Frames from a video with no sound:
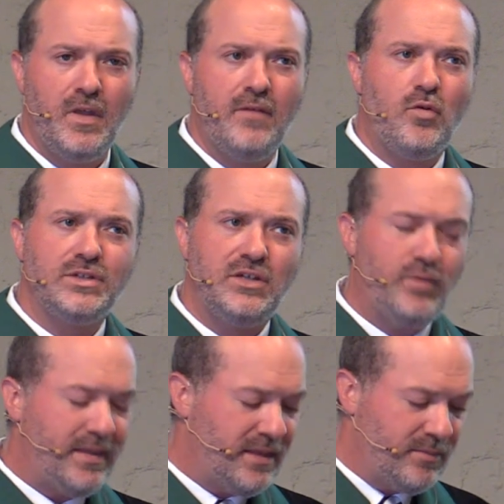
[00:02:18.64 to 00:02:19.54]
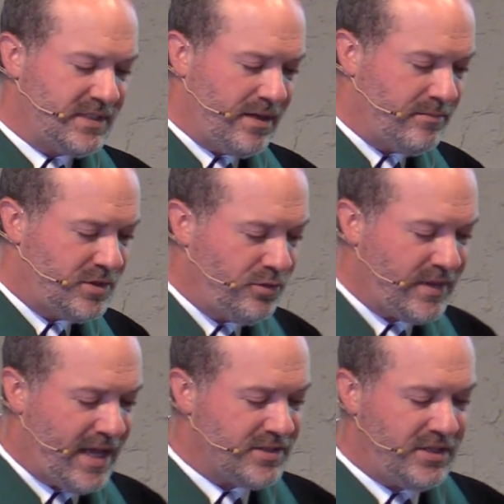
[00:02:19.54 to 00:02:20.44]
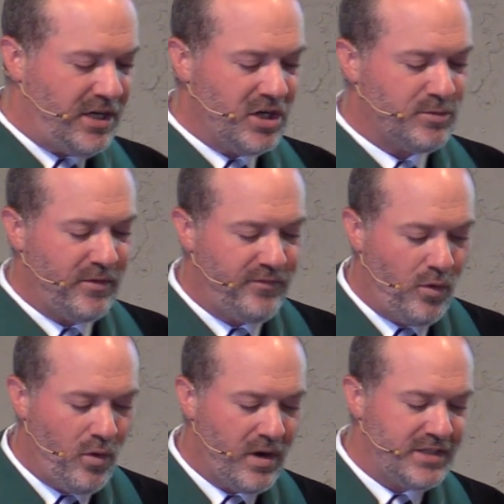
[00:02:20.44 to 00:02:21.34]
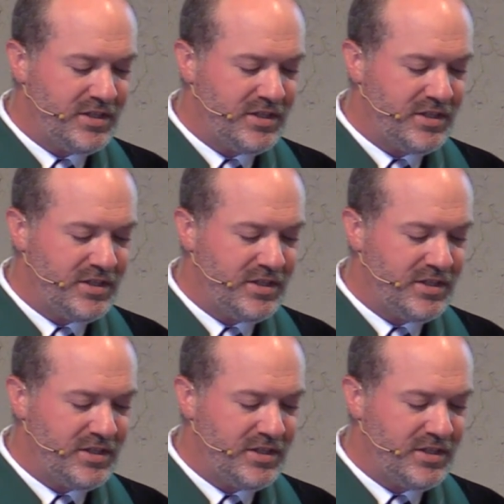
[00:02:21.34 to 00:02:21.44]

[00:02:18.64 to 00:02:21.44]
Of course, he'd written them some 2,000 years before.